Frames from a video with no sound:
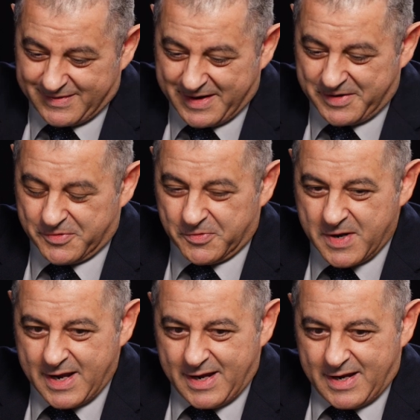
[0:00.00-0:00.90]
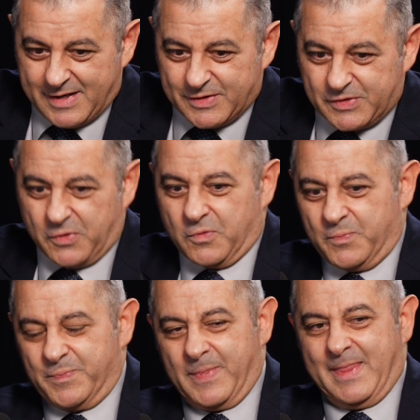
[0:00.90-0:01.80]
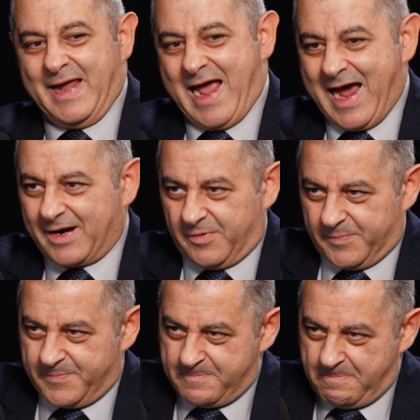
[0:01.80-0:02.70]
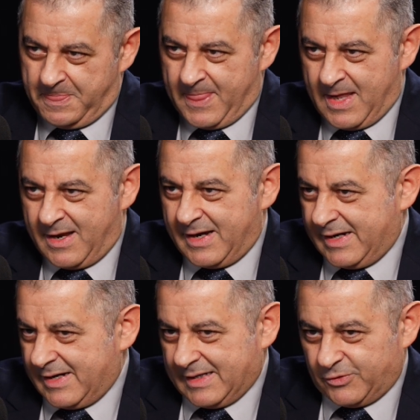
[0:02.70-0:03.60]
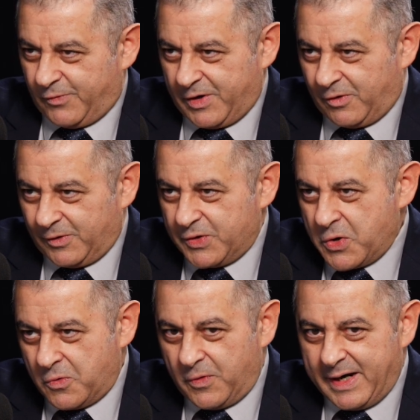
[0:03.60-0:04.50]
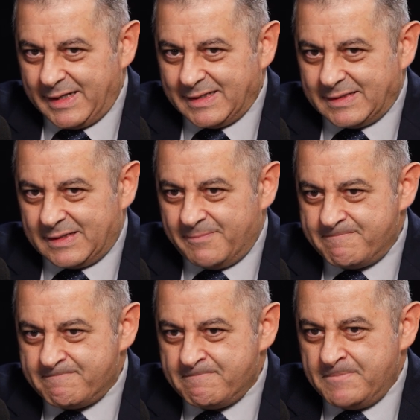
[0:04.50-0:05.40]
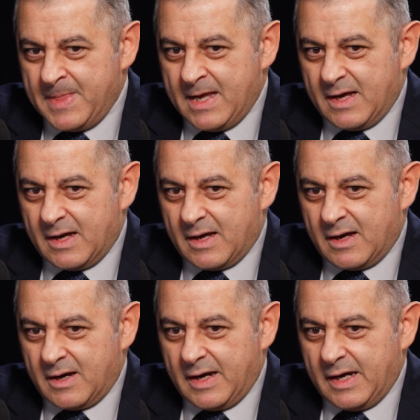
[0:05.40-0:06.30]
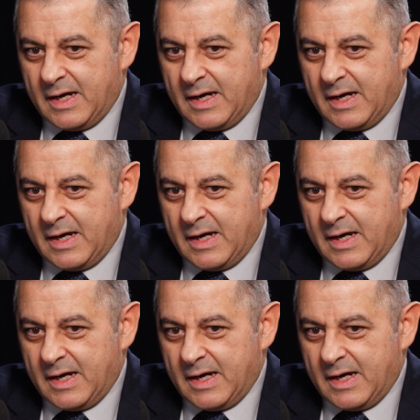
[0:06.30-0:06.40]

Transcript: Thank you. So the atom, as we all know, is a